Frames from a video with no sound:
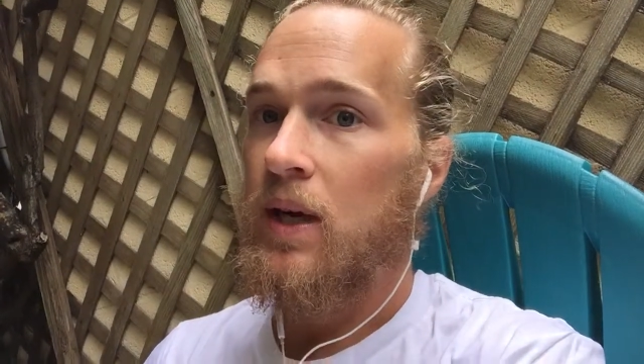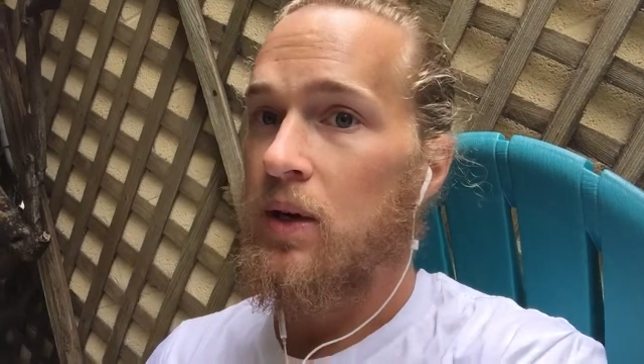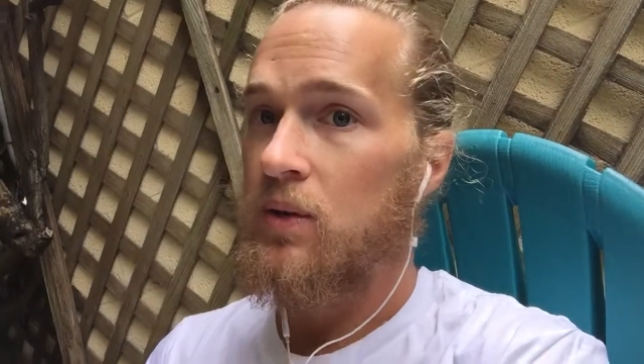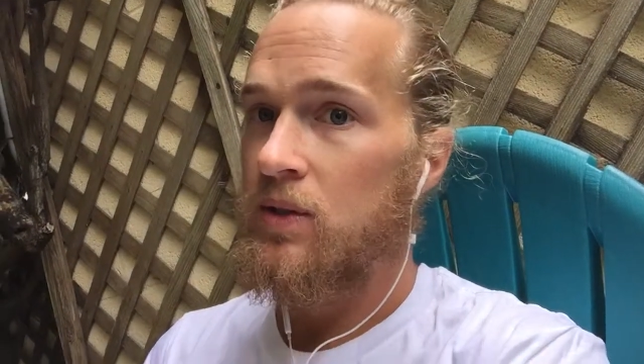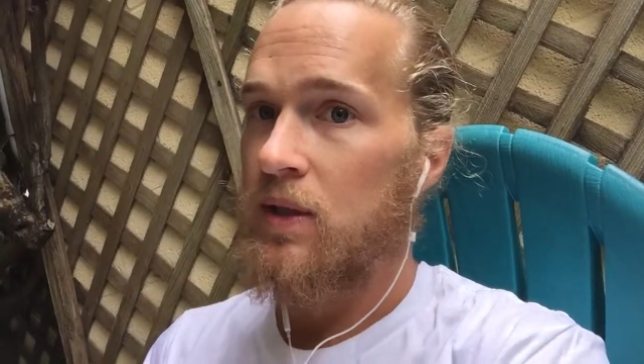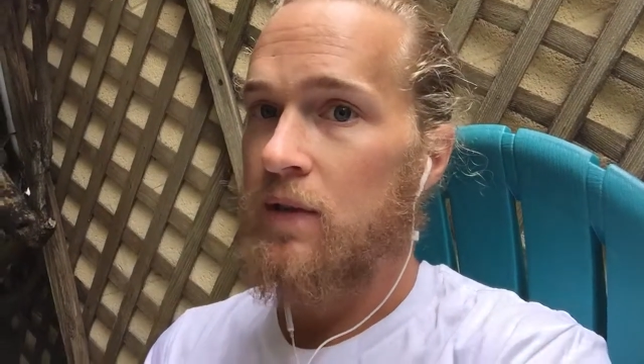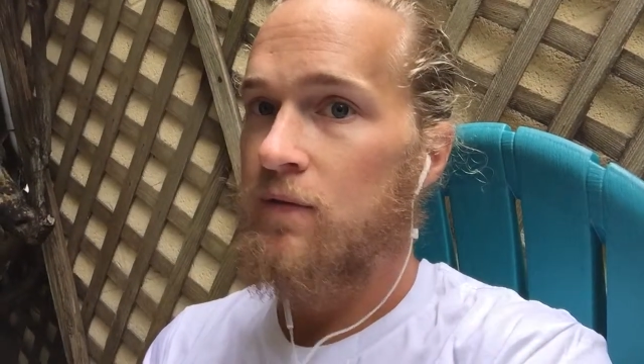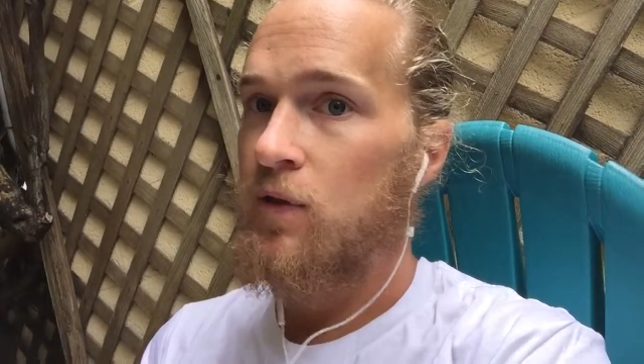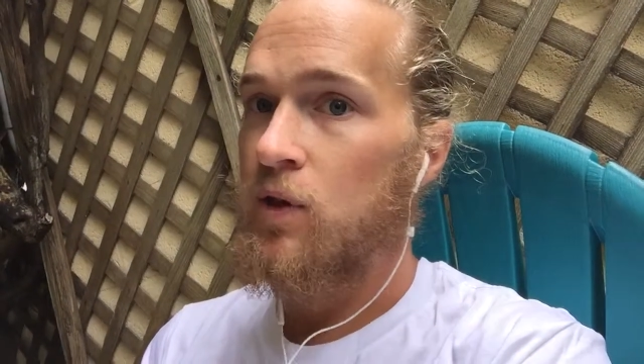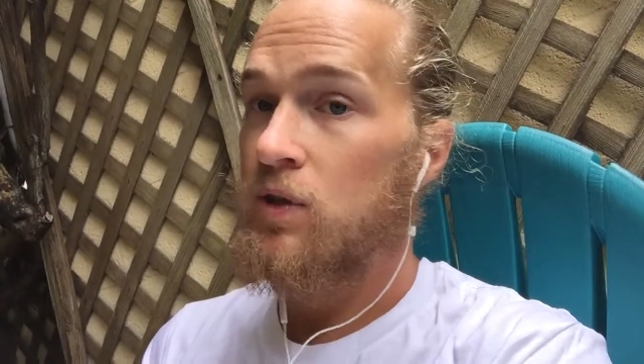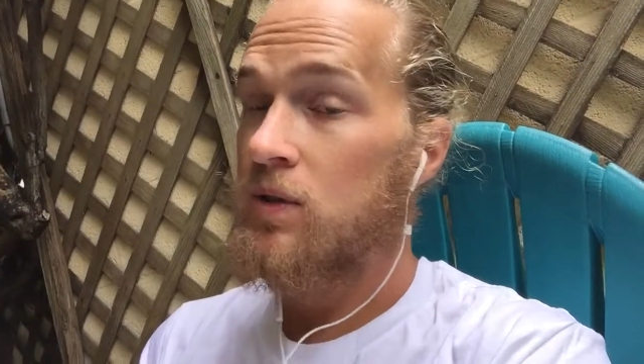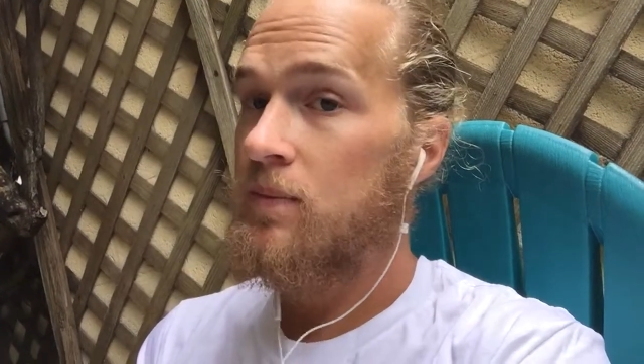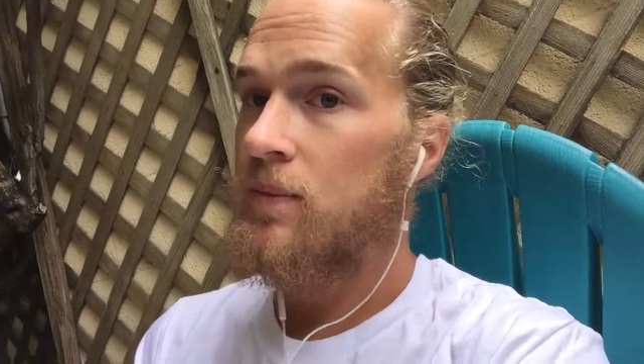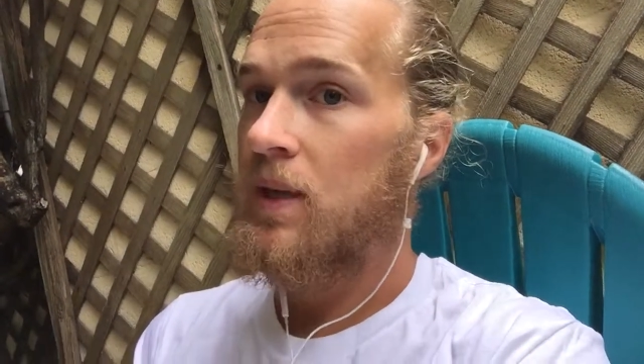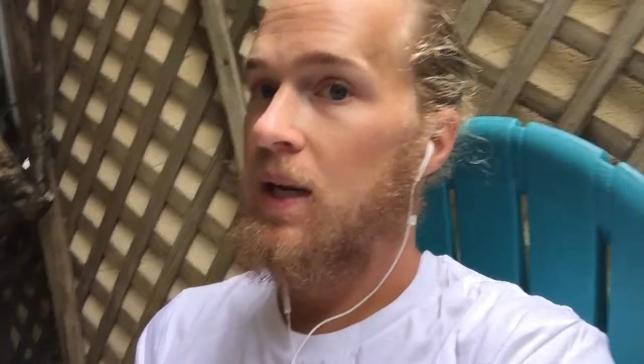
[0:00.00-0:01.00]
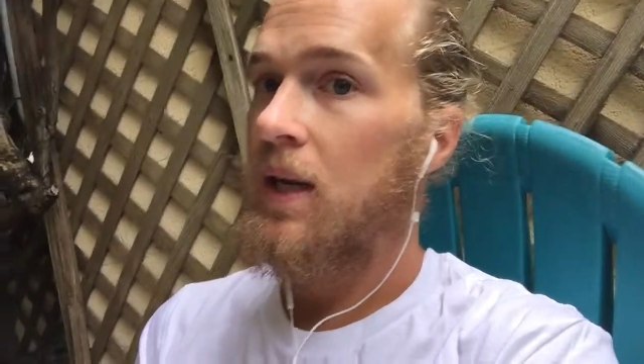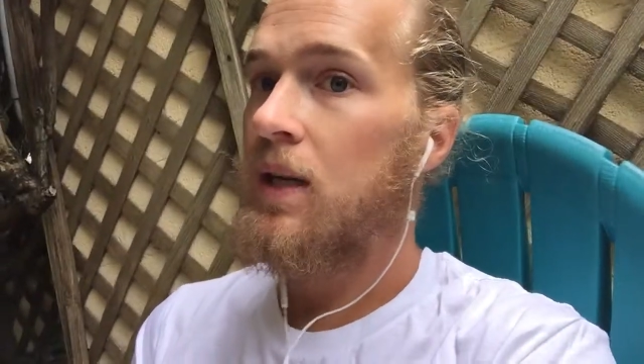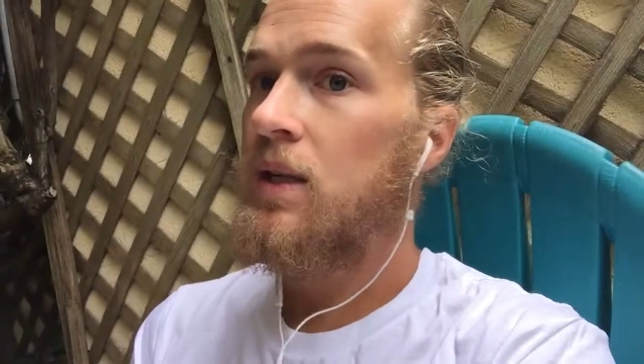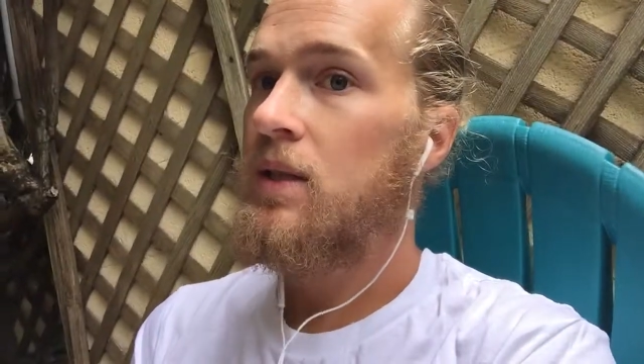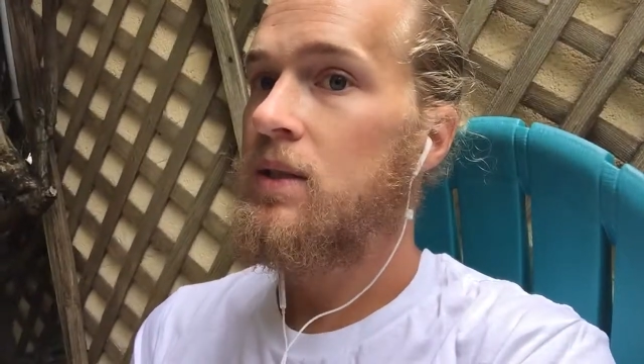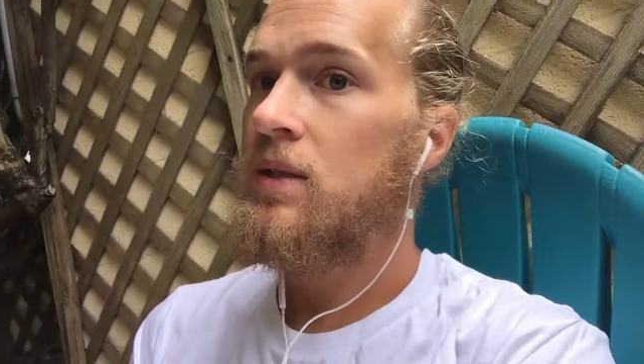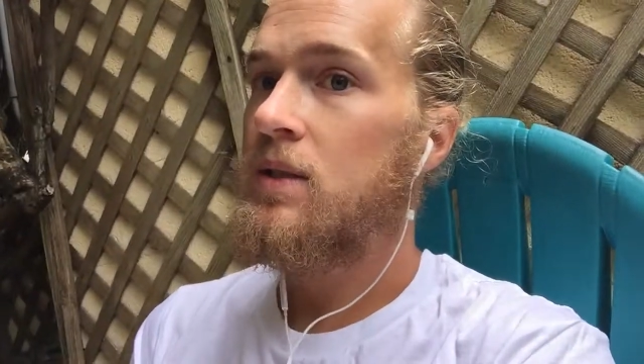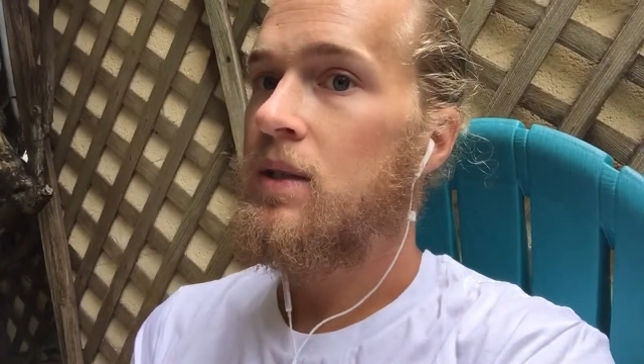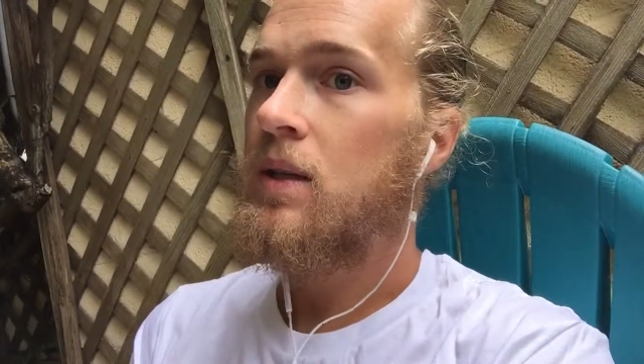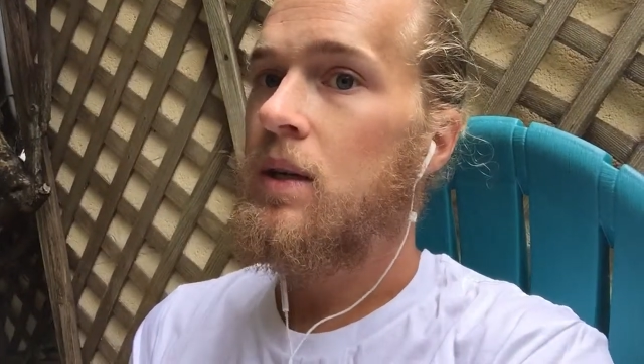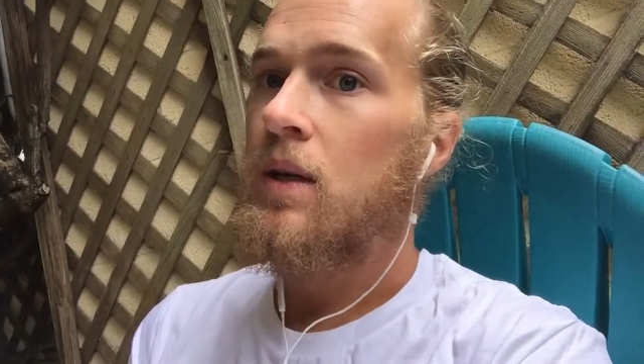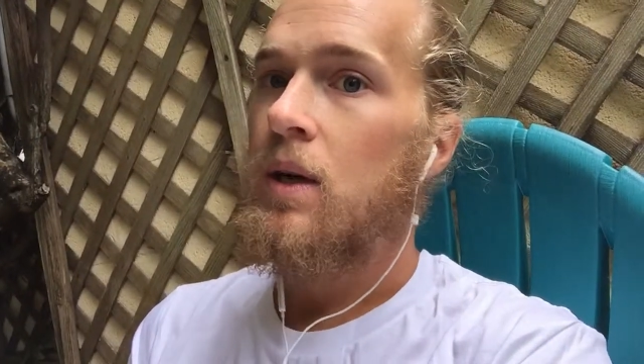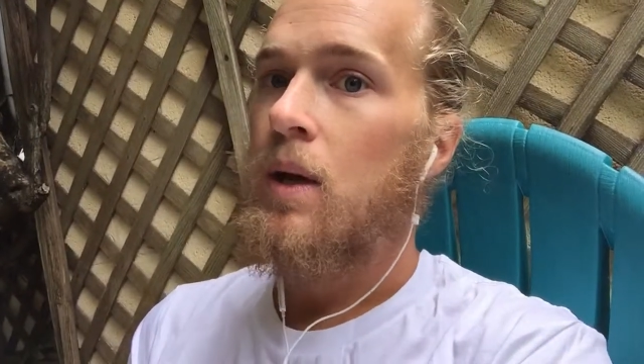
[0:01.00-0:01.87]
I always have frozen bananas